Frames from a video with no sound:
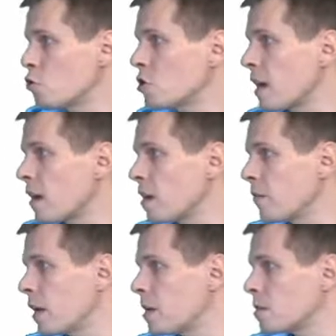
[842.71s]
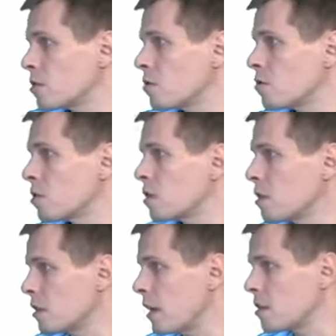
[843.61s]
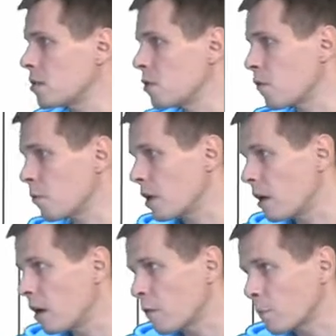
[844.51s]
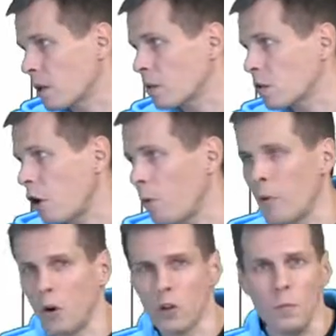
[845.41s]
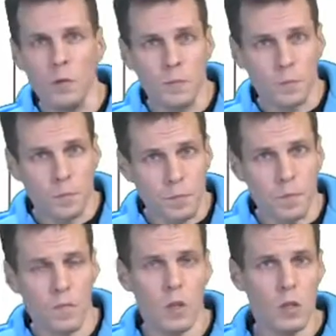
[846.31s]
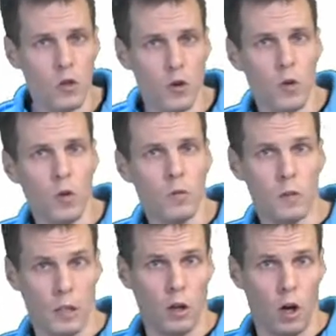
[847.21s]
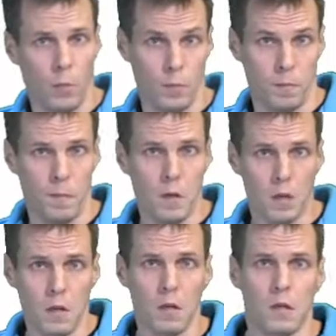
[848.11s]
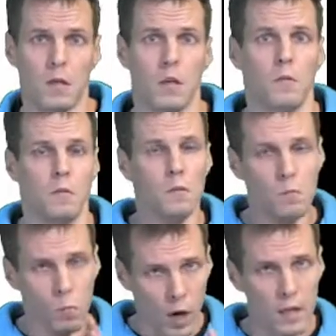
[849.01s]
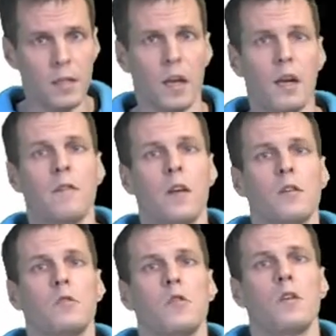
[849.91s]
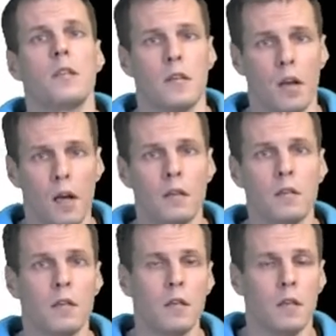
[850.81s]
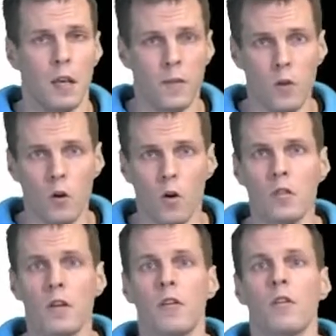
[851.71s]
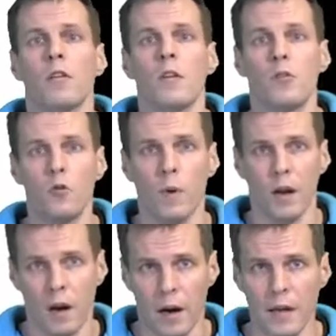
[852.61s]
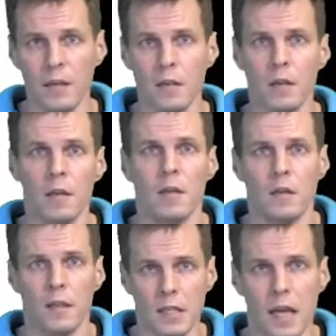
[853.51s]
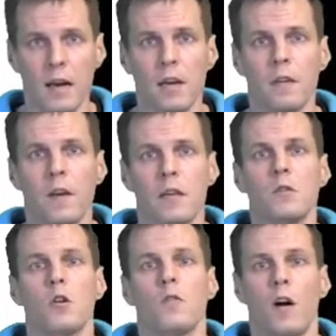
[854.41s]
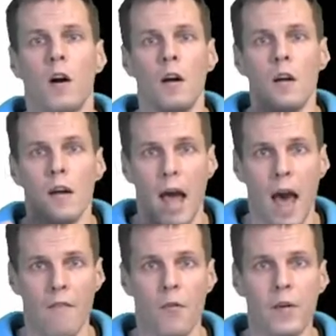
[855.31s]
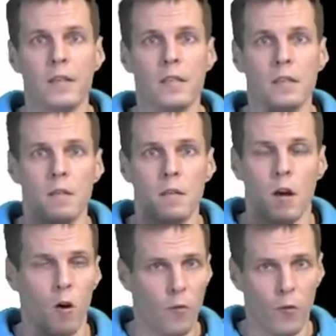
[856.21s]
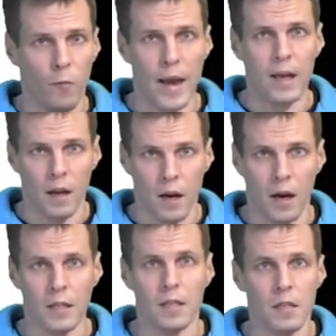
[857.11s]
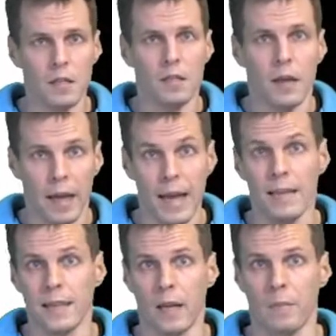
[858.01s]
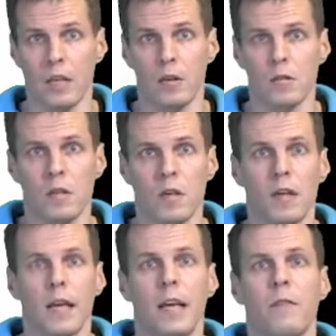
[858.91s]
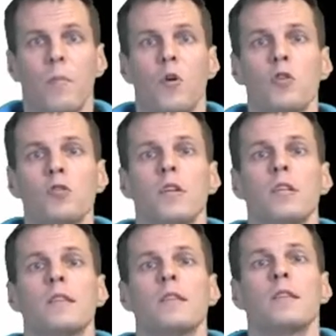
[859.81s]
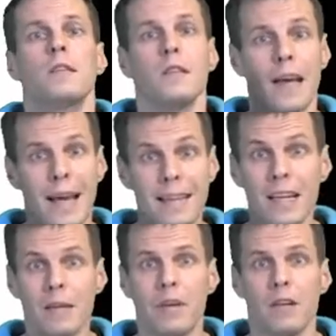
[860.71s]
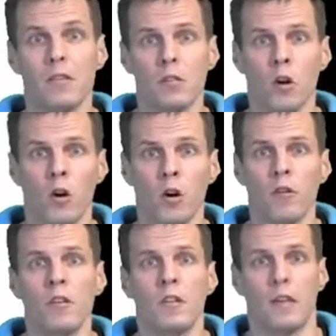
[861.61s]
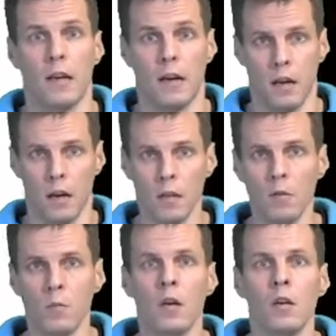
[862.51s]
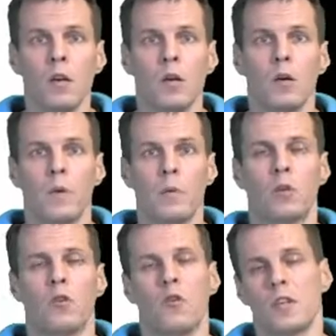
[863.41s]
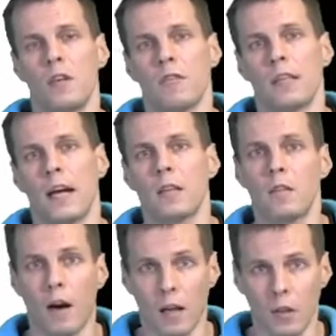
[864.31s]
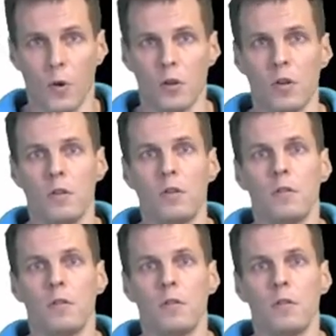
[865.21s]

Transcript: standard deviations takes you from the top bottom to the top. So one standard deviation is a lot. If you consider human height, the standard deviation of average of male height is 8 centimeters. If a person is 8 centimeters taller than another one, we would consider that other person,